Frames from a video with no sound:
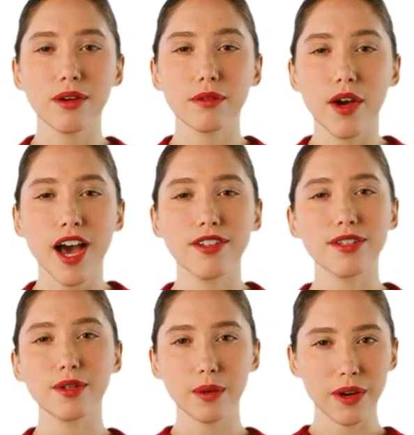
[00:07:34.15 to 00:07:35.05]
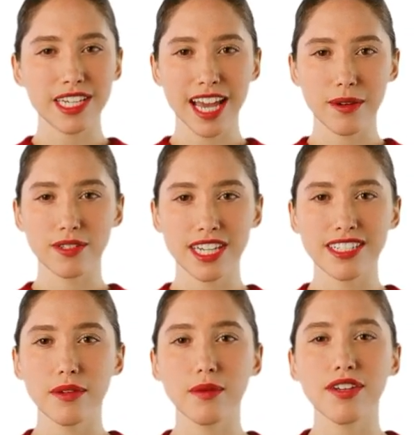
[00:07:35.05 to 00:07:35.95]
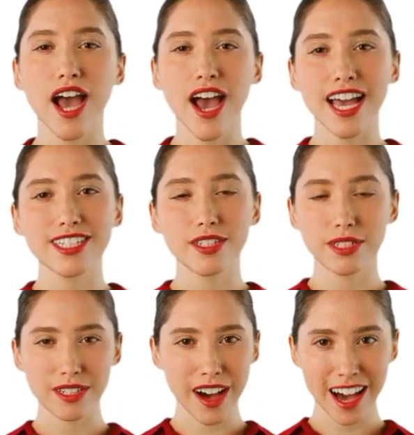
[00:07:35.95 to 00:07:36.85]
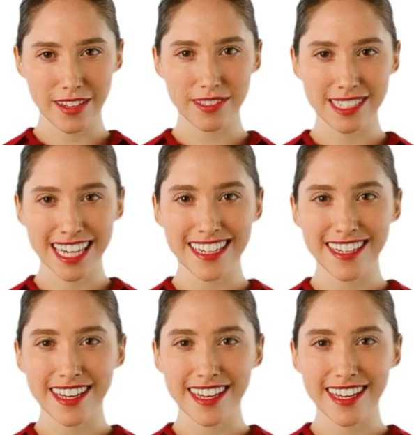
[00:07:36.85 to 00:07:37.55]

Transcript: or other query languages with a high degree of accuracy.